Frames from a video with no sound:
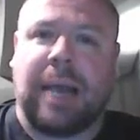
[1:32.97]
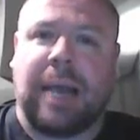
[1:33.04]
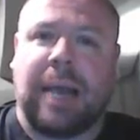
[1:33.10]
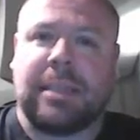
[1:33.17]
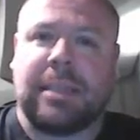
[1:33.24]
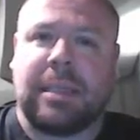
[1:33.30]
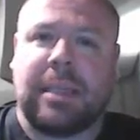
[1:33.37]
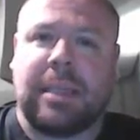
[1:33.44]

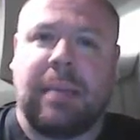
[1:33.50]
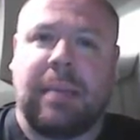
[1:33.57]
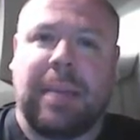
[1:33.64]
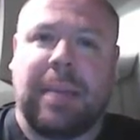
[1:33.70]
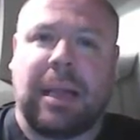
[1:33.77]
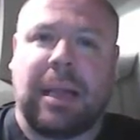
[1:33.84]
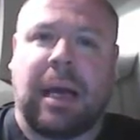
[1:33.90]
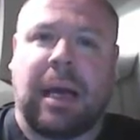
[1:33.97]
as it
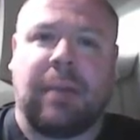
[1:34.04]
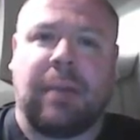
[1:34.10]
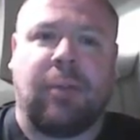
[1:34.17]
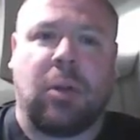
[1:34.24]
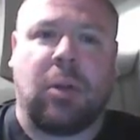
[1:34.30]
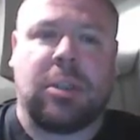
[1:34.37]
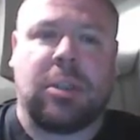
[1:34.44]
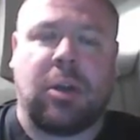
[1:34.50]
made
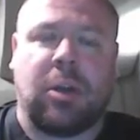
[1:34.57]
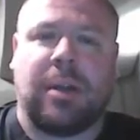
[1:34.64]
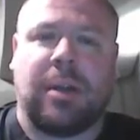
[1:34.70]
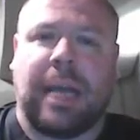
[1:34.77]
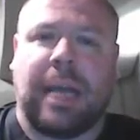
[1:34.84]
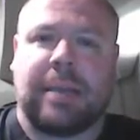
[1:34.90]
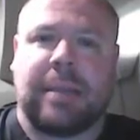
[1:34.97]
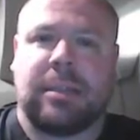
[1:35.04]
landfall in South
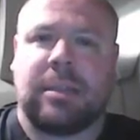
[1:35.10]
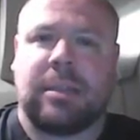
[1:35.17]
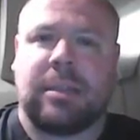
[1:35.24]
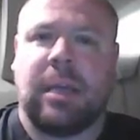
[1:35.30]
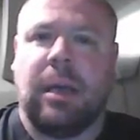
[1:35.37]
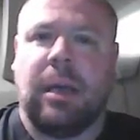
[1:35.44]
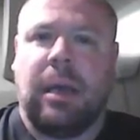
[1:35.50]
Texas,